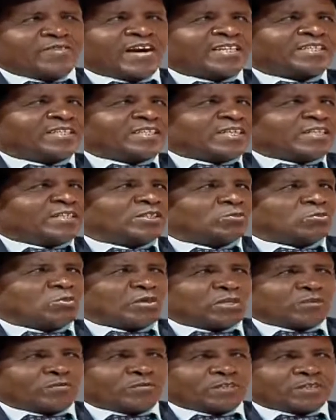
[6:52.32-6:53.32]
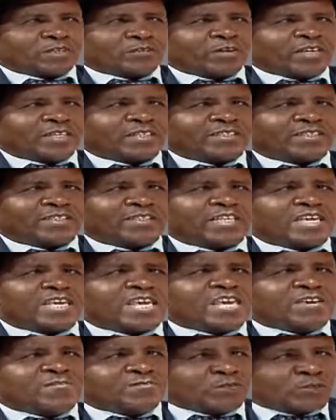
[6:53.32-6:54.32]
That is one of the greatest
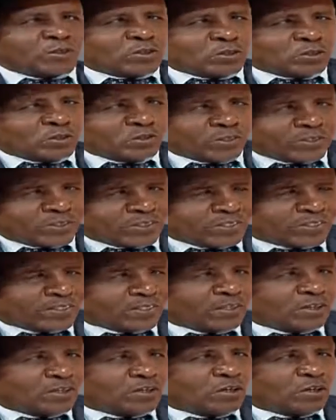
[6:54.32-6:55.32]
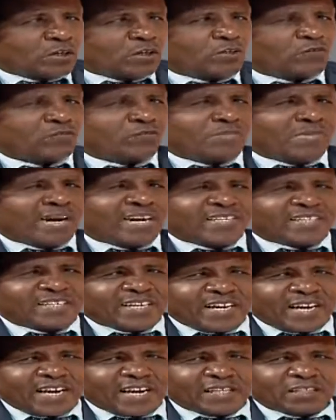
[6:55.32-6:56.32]
evils of
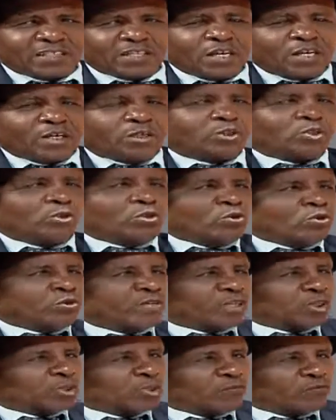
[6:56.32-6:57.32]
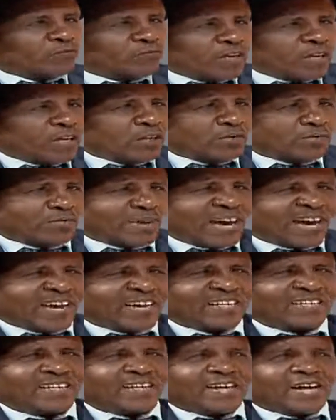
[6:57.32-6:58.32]
mankind, to look at your fellow
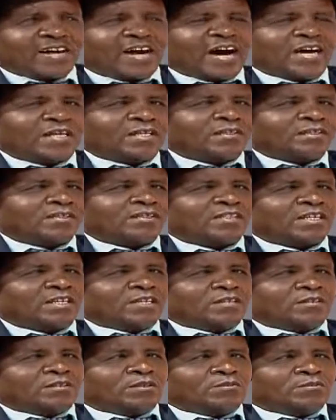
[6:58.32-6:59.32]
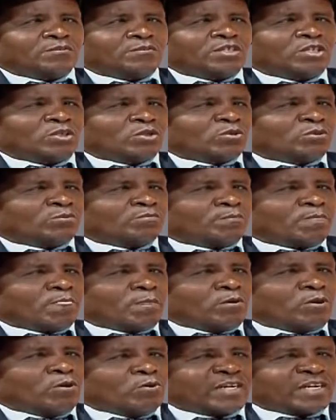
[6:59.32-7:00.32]
man and, you know,
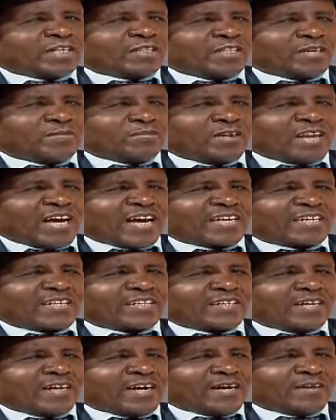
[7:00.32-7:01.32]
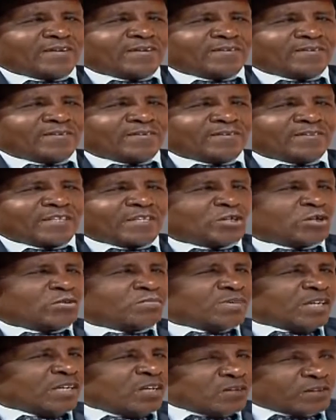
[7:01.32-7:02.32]
look at them like they
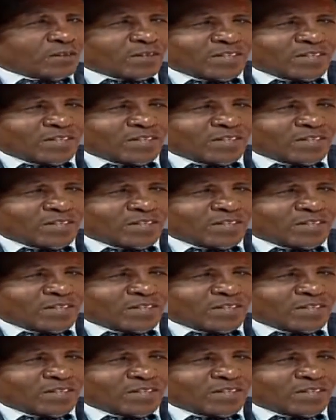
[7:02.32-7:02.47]
don't belong.